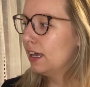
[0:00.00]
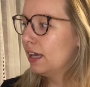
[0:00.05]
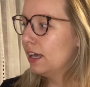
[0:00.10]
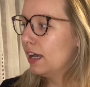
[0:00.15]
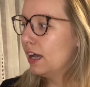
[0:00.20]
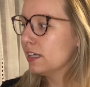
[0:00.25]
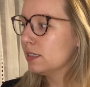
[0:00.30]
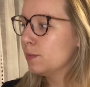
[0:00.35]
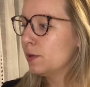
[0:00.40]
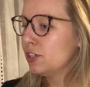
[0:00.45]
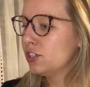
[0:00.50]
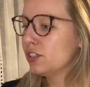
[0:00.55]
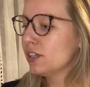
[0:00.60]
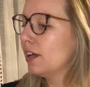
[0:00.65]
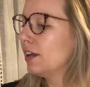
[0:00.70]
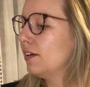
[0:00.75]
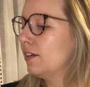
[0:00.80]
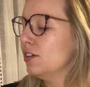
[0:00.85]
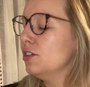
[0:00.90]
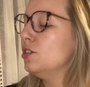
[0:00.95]
as much as
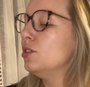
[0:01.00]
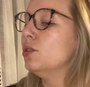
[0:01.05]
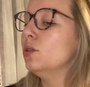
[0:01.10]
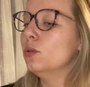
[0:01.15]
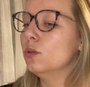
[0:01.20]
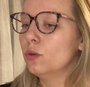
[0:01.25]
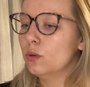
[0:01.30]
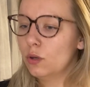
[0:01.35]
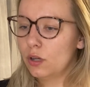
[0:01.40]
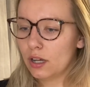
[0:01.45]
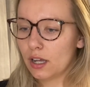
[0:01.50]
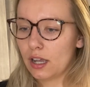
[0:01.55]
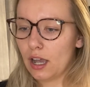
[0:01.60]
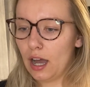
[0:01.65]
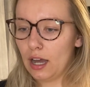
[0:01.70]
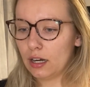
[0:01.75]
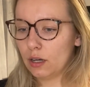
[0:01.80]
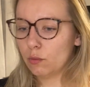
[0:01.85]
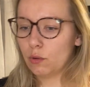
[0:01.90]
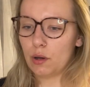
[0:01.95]
I knew
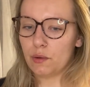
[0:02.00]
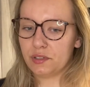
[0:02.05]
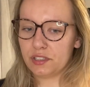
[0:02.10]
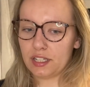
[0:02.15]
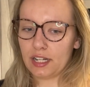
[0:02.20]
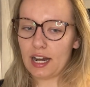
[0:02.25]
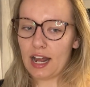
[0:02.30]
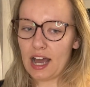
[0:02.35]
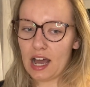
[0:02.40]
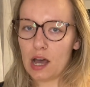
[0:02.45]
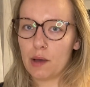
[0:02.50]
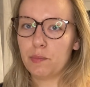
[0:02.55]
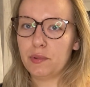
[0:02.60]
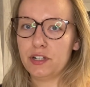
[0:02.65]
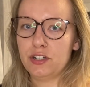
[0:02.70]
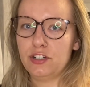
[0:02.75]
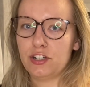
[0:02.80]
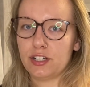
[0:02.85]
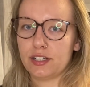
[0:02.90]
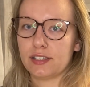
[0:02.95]
kind of what was going to
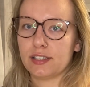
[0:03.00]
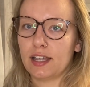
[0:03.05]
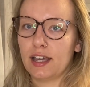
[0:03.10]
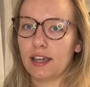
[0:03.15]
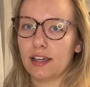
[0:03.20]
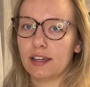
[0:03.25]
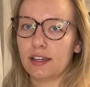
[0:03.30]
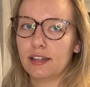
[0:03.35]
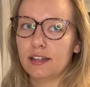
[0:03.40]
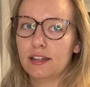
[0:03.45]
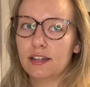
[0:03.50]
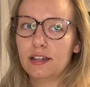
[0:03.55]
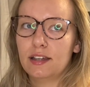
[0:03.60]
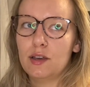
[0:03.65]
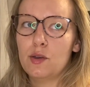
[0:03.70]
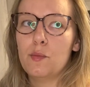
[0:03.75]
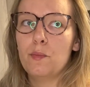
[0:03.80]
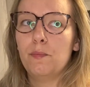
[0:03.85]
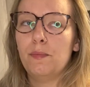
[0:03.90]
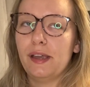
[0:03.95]
happen, just like
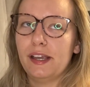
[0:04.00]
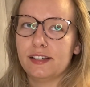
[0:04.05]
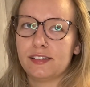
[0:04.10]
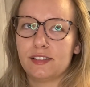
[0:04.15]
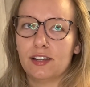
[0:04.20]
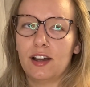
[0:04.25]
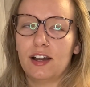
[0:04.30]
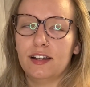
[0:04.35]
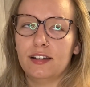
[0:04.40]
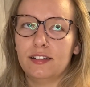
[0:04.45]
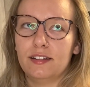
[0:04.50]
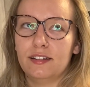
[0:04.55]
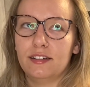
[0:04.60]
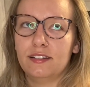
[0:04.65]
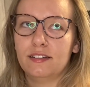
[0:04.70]
based on